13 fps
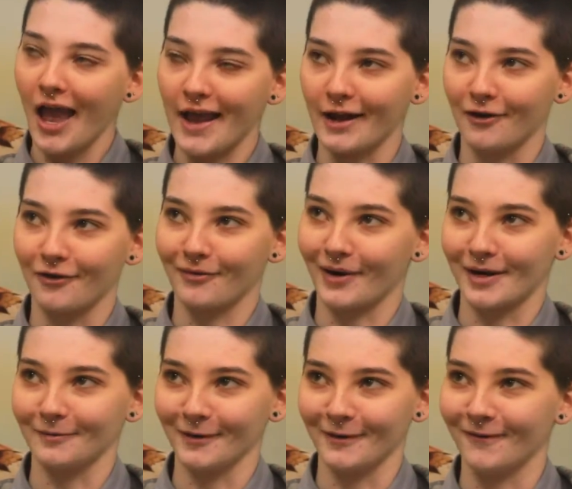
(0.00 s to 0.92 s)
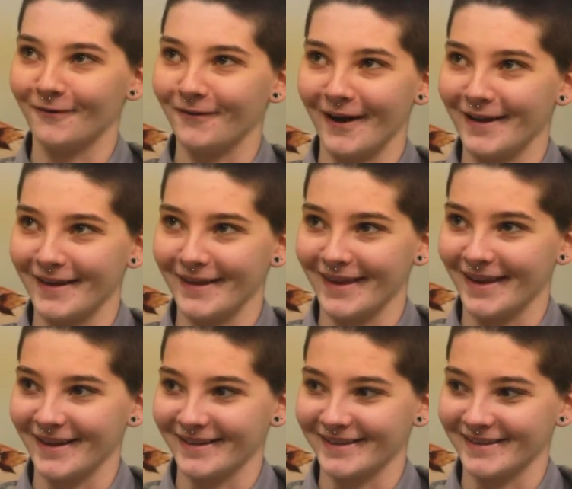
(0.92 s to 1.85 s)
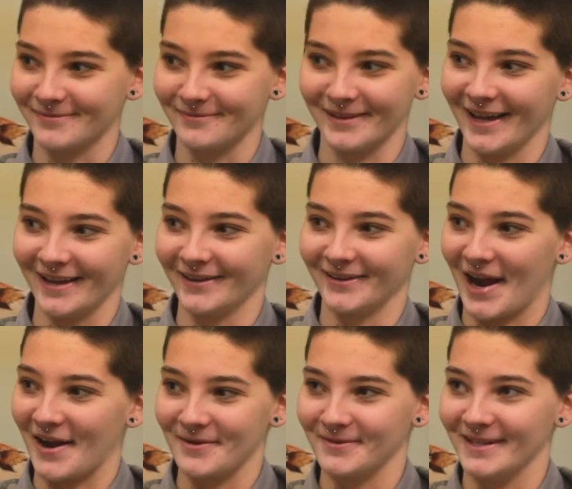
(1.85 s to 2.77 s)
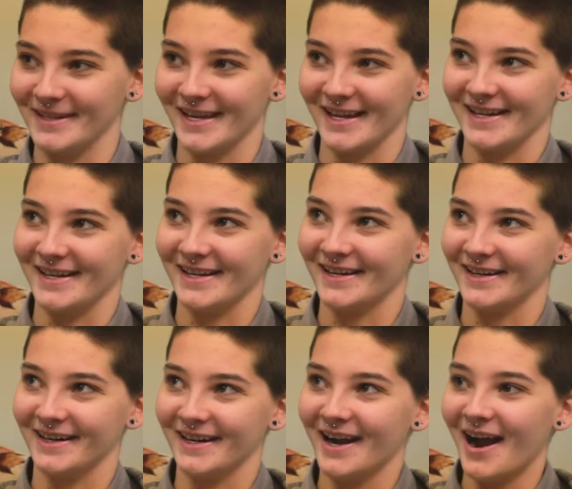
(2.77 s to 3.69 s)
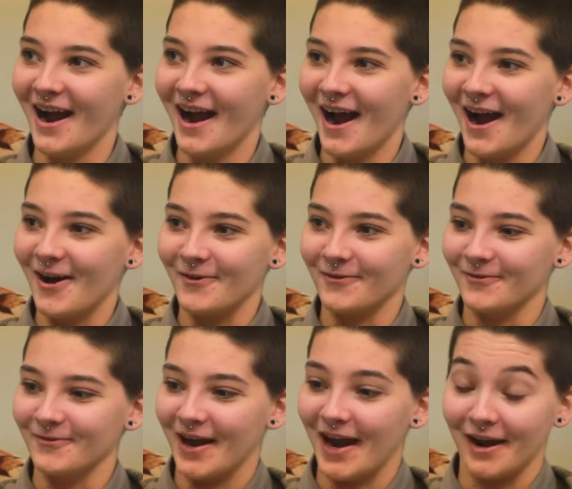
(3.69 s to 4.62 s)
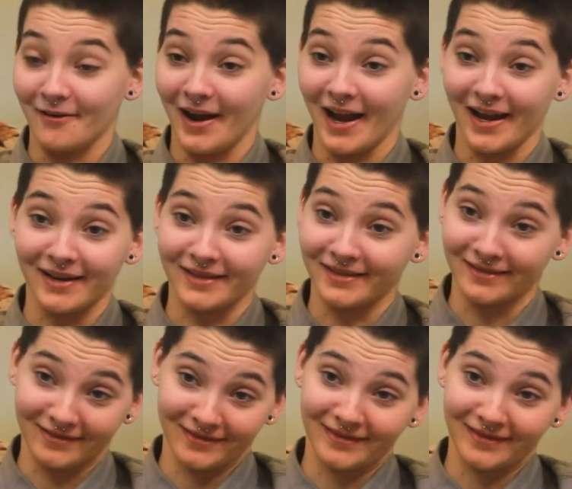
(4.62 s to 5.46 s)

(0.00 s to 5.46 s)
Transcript: incredibly fun thing to just play around with. And here, oh, and